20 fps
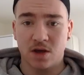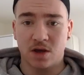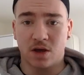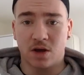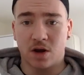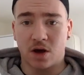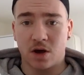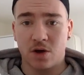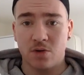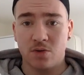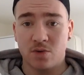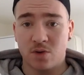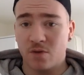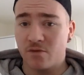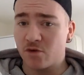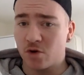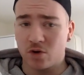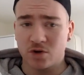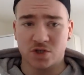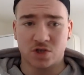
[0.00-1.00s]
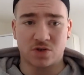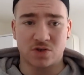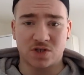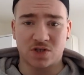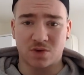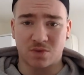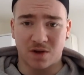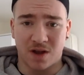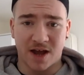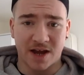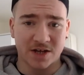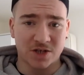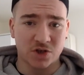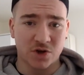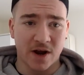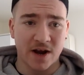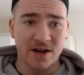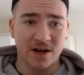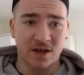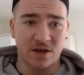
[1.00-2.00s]
Of course you still like
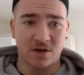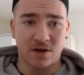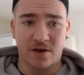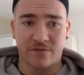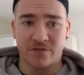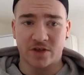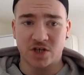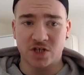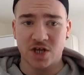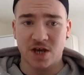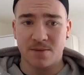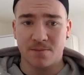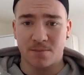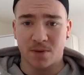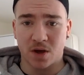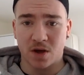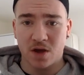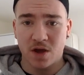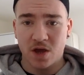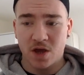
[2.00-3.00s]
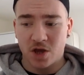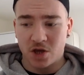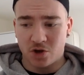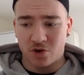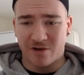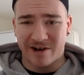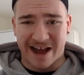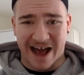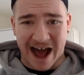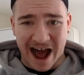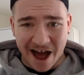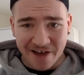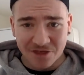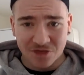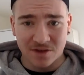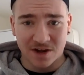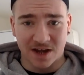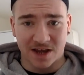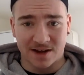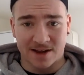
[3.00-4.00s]
training, you love the gym, but you're an
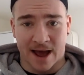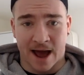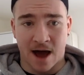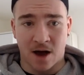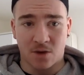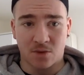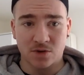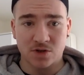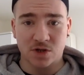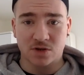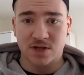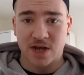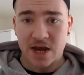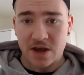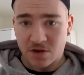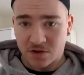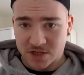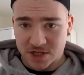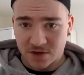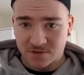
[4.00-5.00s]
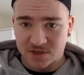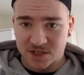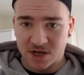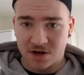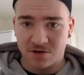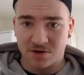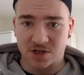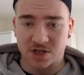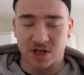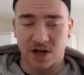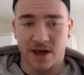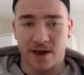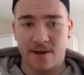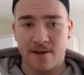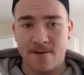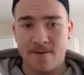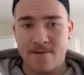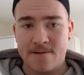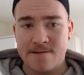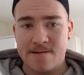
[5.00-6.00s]
athlete now. So take yourself seriously.
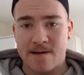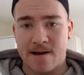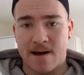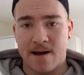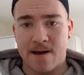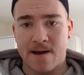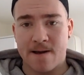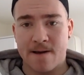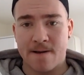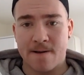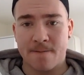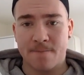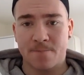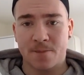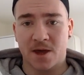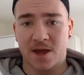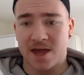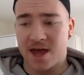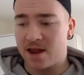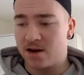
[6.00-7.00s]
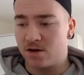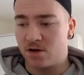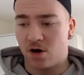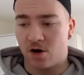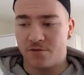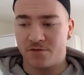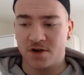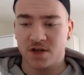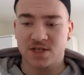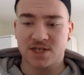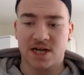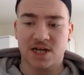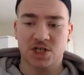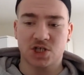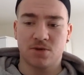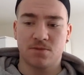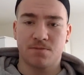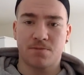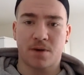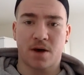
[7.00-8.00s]
Again, off on a
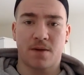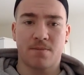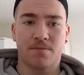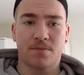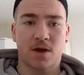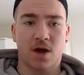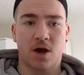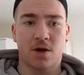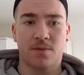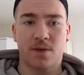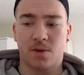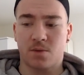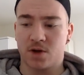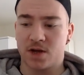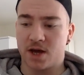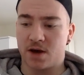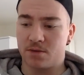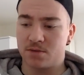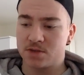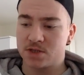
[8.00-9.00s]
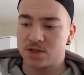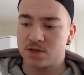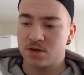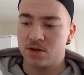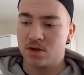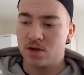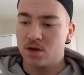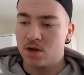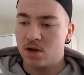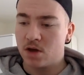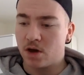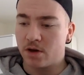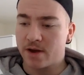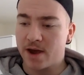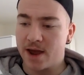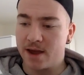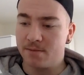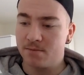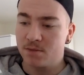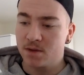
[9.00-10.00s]
tangent, but I hope that one helps.
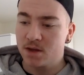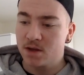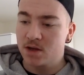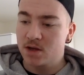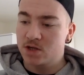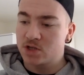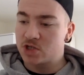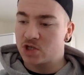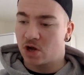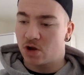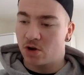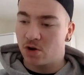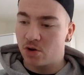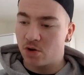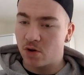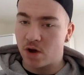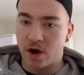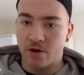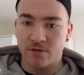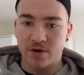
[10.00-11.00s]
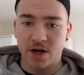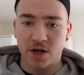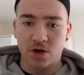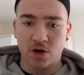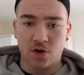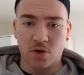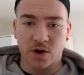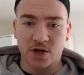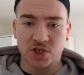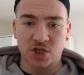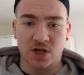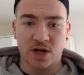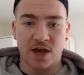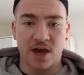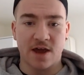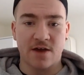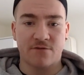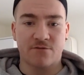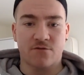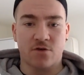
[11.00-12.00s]
Okay, so a really good question
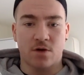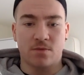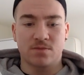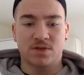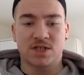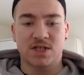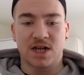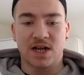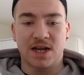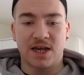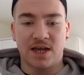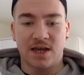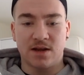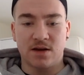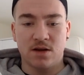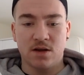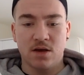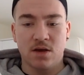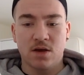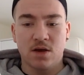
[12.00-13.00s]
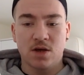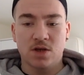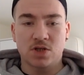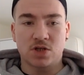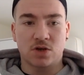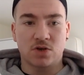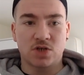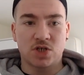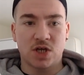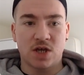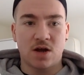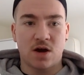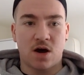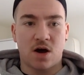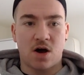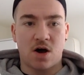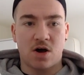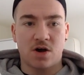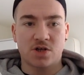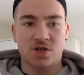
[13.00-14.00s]
here from Celine. So she
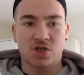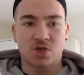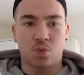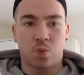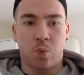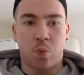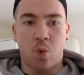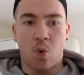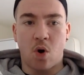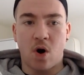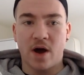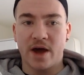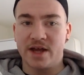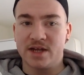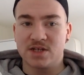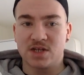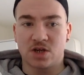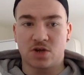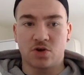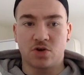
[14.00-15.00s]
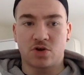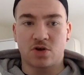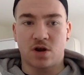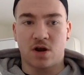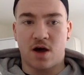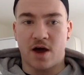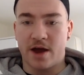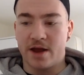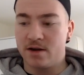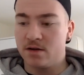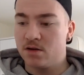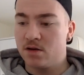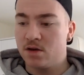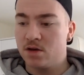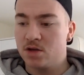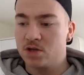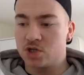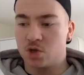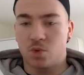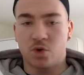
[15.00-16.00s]
asks, what is a good client?
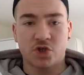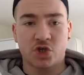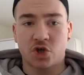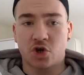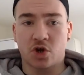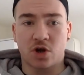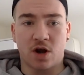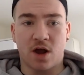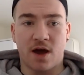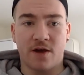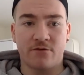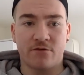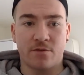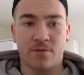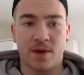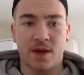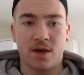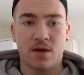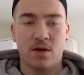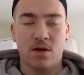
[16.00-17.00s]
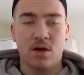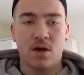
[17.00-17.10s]
So what's a good client for me?